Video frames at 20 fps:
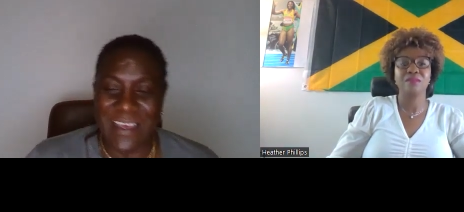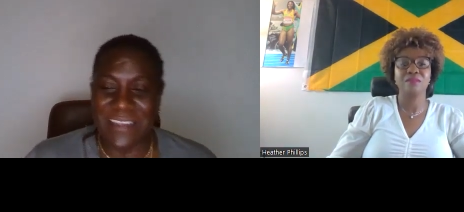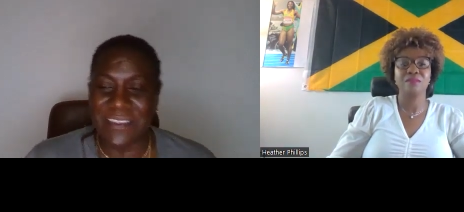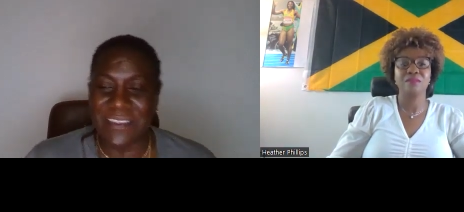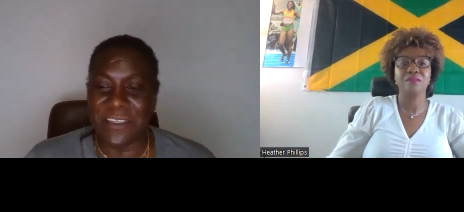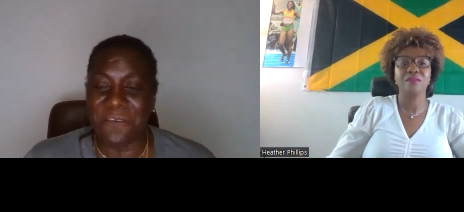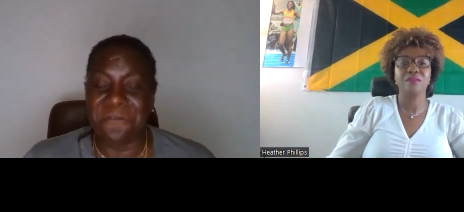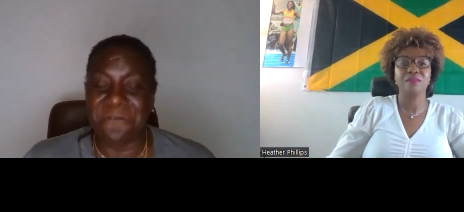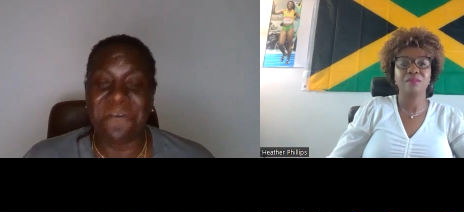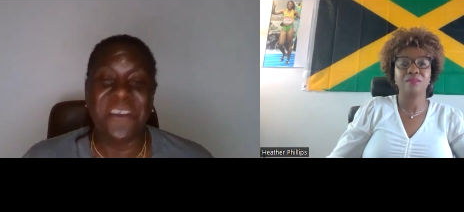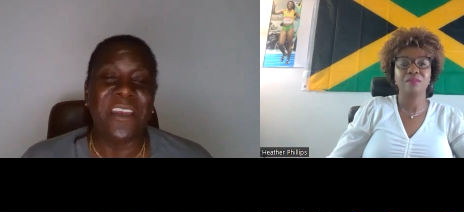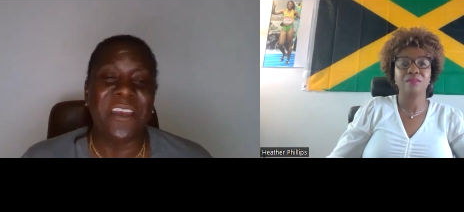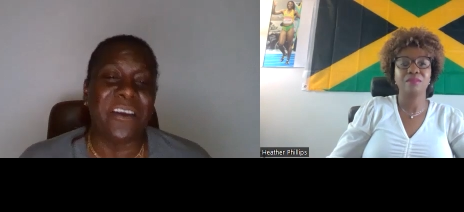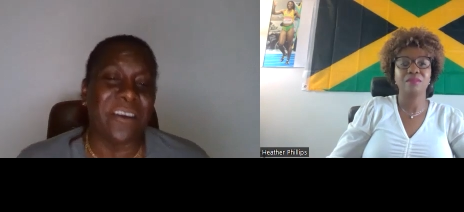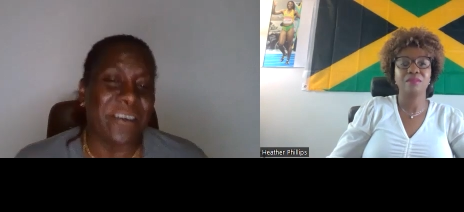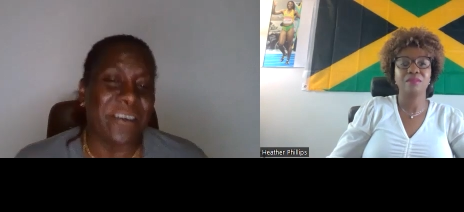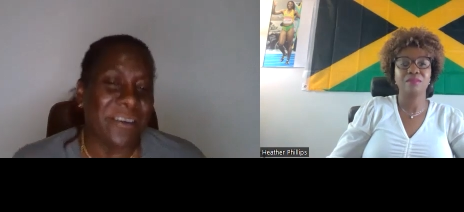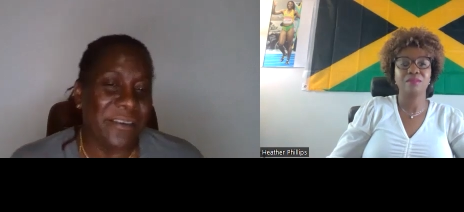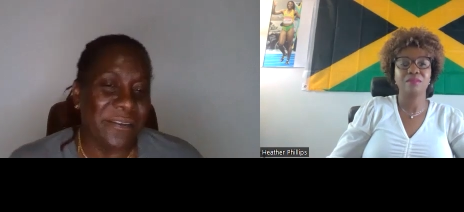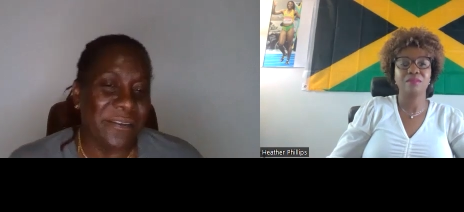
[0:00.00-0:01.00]
Speaker 1: it's a
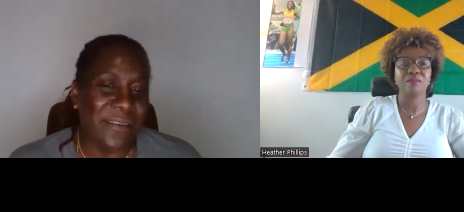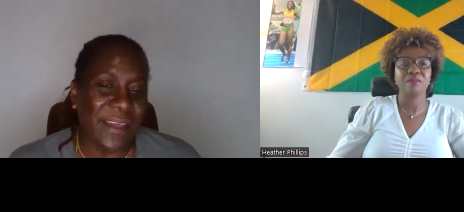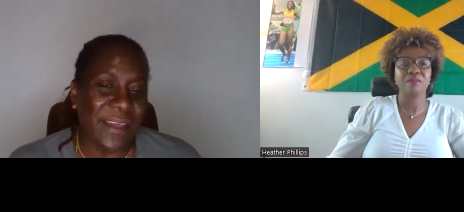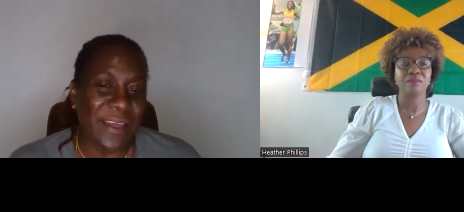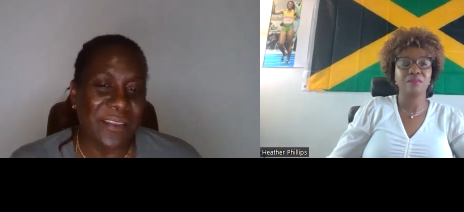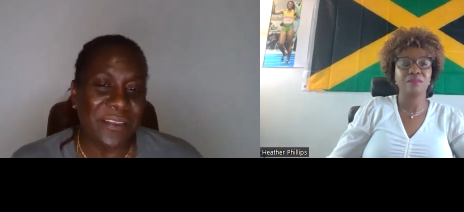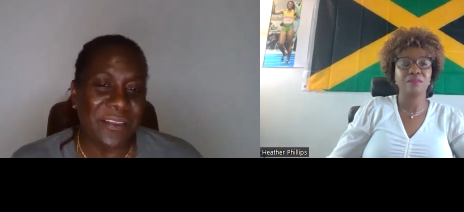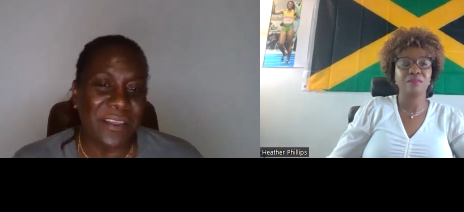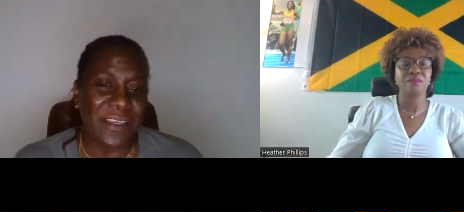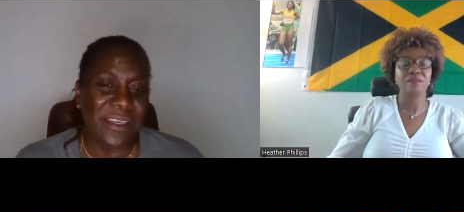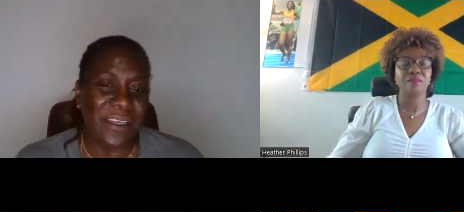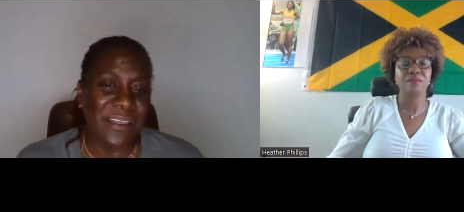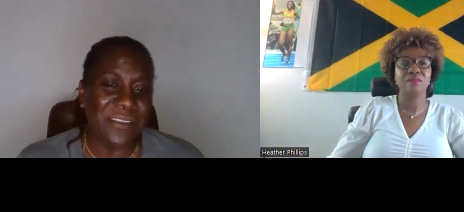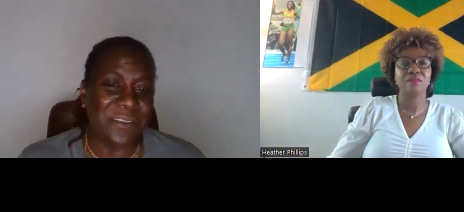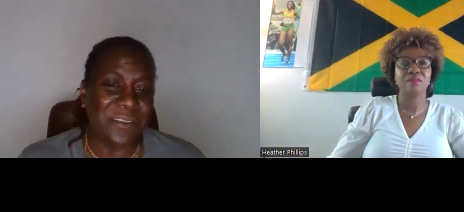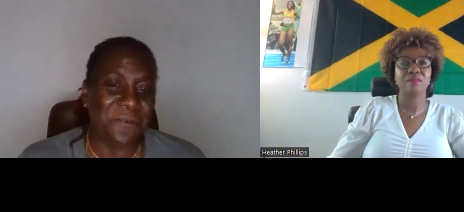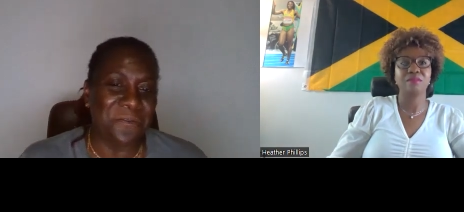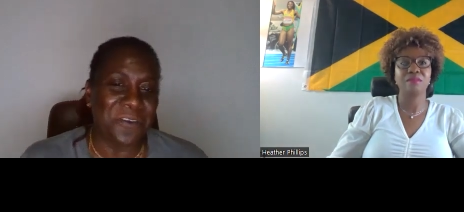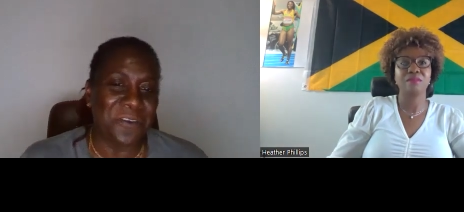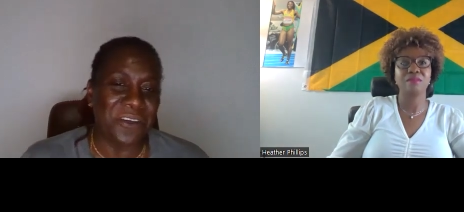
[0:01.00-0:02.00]
fear. I think
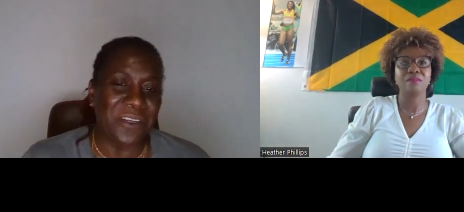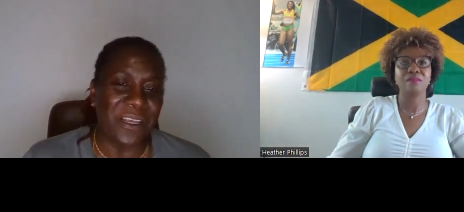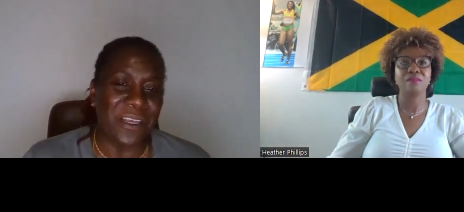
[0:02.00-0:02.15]
it's a fear